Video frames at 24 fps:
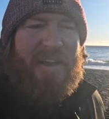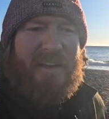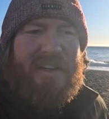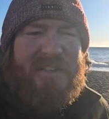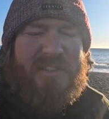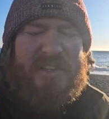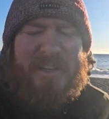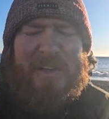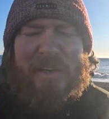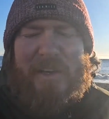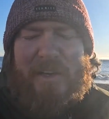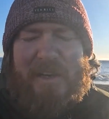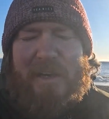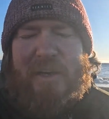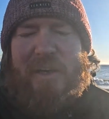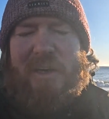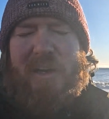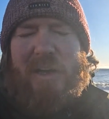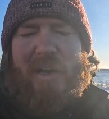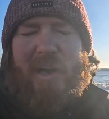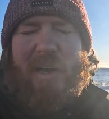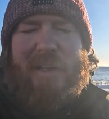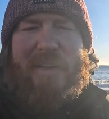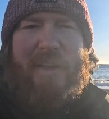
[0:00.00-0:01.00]
Because
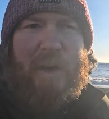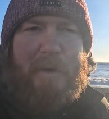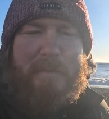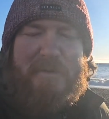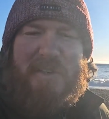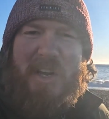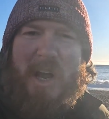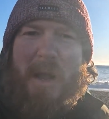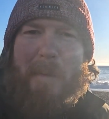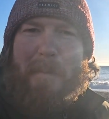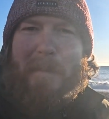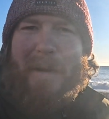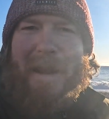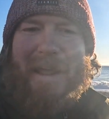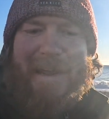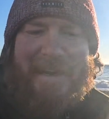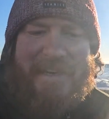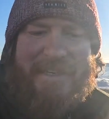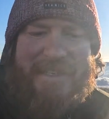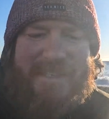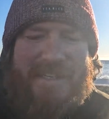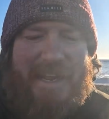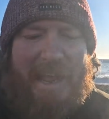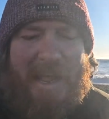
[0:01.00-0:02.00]
I thought it was called
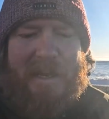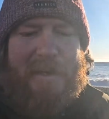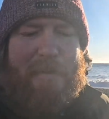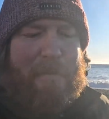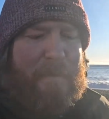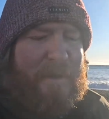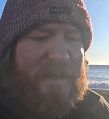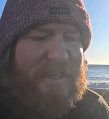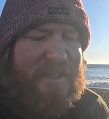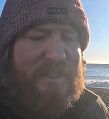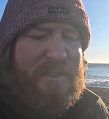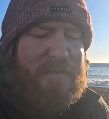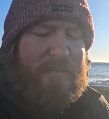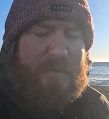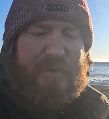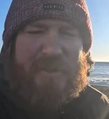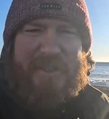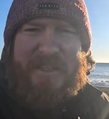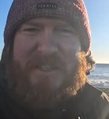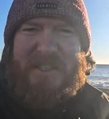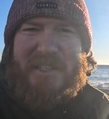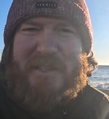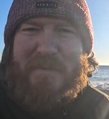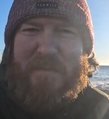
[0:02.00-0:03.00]
Black Sand Beach, but
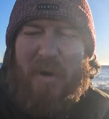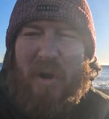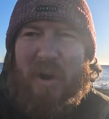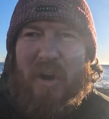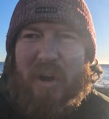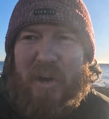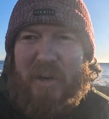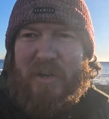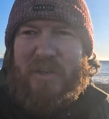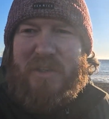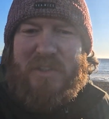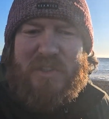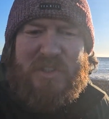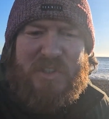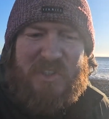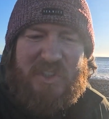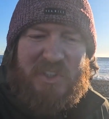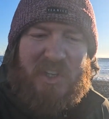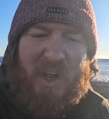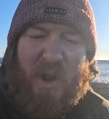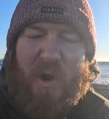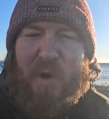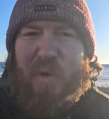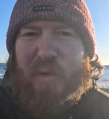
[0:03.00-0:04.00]
this is more
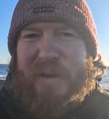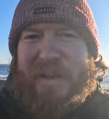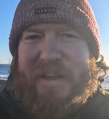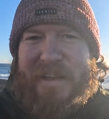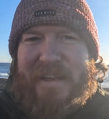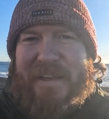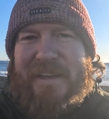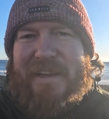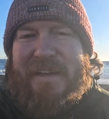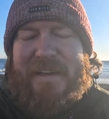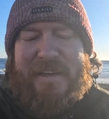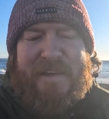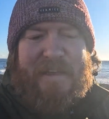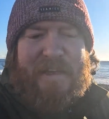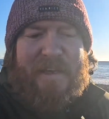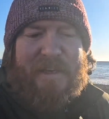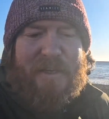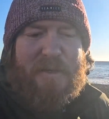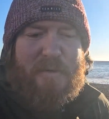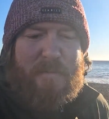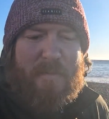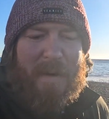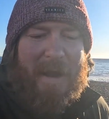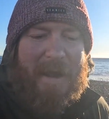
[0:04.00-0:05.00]
stony in
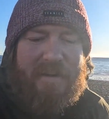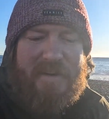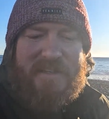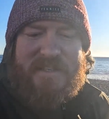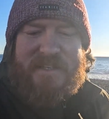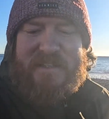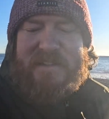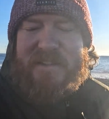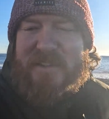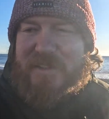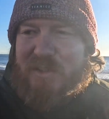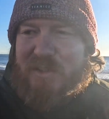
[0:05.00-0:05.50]
comparison to